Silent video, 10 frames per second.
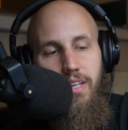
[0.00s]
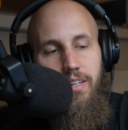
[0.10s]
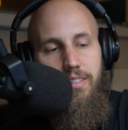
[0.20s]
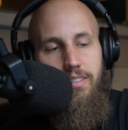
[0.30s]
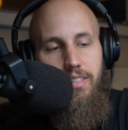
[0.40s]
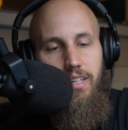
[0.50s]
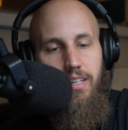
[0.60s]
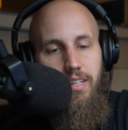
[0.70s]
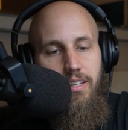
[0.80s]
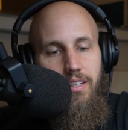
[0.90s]
It's
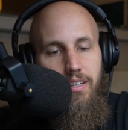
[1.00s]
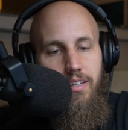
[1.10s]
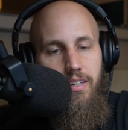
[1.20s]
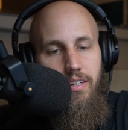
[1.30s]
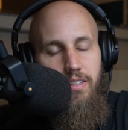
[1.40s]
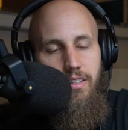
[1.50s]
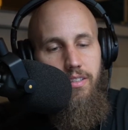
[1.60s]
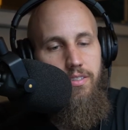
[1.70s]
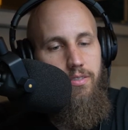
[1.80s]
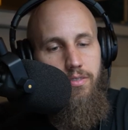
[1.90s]

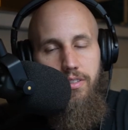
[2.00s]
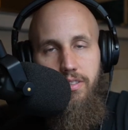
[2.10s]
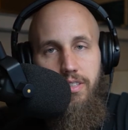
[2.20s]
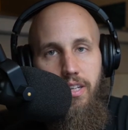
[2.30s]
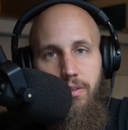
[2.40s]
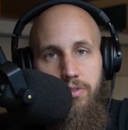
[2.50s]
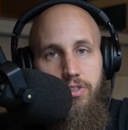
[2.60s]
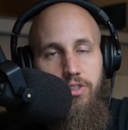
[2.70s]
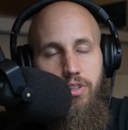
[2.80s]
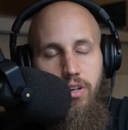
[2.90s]
also just today was
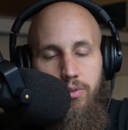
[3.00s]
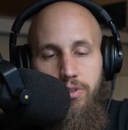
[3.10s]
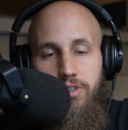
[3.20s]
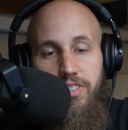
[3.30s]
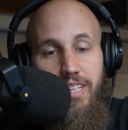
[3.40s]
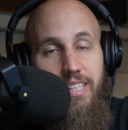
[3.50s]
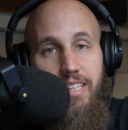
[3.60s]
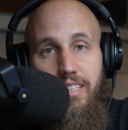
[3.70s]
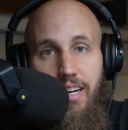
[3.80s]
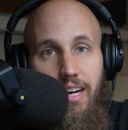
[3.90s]
so
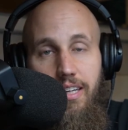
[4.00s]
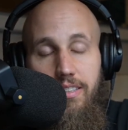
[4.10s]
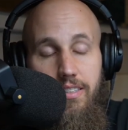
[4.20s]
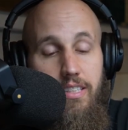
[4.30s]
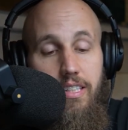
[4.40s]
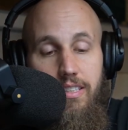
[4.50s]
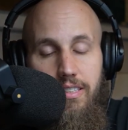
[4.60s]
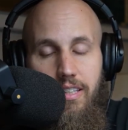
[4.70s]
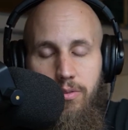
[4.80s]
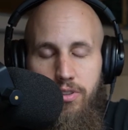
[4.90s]
stinking hot.
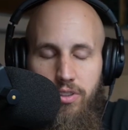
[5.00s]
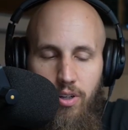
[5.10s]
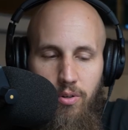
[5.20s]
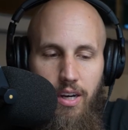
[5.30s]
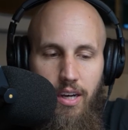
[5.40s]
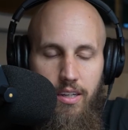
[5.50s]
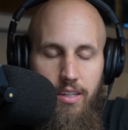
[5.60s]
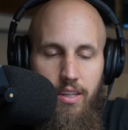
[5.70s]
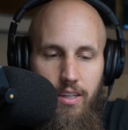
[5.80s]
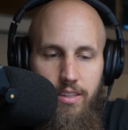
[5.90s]
Today was so hot.
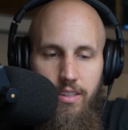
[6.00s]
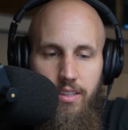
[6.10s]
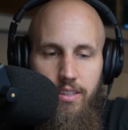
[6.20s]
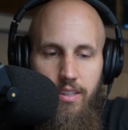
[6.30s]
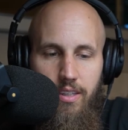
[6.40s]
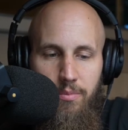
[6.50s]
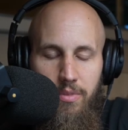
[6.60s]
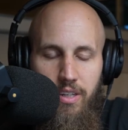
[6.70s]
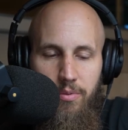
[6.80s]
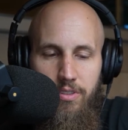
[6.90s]
I think my
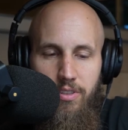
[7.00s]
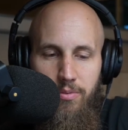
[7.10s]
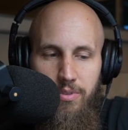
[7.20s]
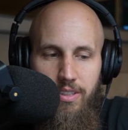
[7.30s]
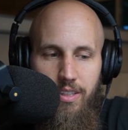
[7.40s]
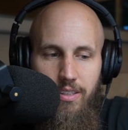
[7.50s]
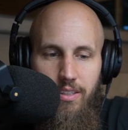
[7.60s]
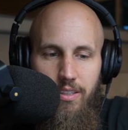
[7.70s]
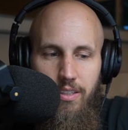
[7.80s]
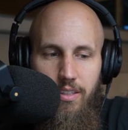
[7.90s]
neighbor told me that
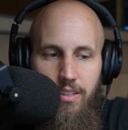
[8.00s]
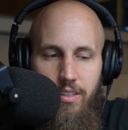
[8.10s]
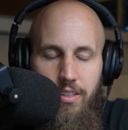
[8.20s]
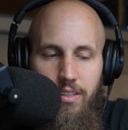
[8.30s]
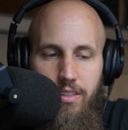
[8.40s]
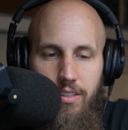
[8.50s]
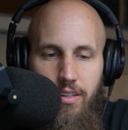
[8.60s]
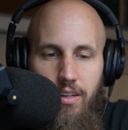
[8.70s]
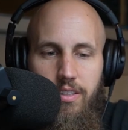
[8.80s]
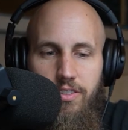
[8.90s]

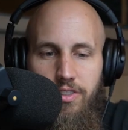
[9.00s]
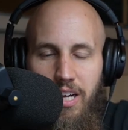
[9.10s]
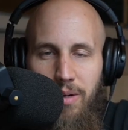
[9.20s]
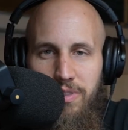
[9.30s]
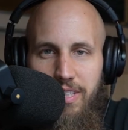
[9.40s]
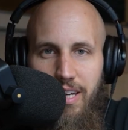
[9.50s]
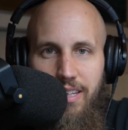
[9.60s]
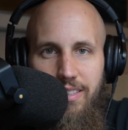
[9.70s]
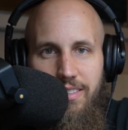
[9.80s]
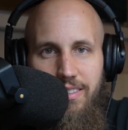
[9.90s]
on his job
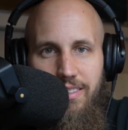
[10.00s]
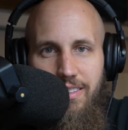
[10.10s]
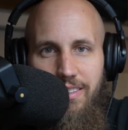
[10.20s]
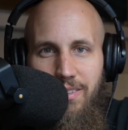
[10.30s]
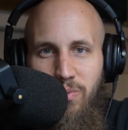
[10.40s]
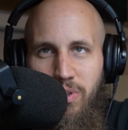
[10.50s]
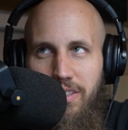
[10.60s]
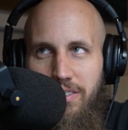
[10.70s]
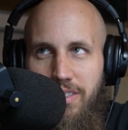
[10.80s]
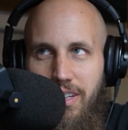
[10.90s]
site, the
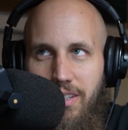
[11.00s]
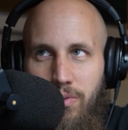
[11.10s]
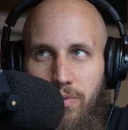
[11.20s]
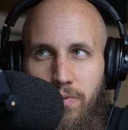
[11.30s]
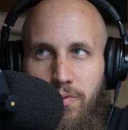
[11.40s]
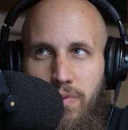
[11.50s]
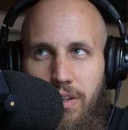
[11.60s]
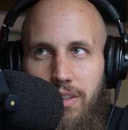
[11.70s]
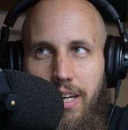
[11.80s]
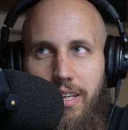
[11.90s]
weather said it
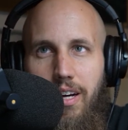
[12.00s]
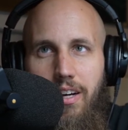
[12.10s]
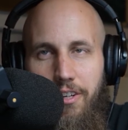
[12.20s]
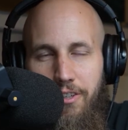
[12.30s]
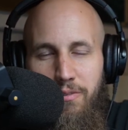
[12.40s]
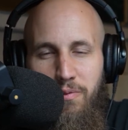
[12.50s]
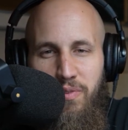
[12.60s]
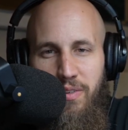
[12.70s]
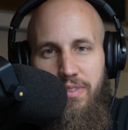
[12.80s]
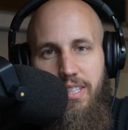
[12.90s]
felt like
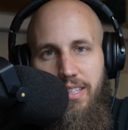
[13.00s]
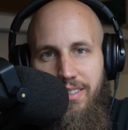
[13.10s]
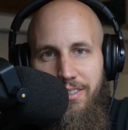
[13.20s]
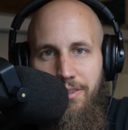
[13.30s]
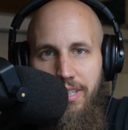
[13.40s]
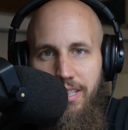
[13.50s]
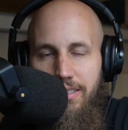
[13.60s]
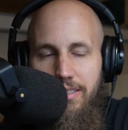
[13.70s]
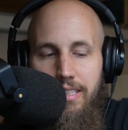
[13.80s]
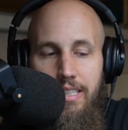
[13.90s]
115 degrees.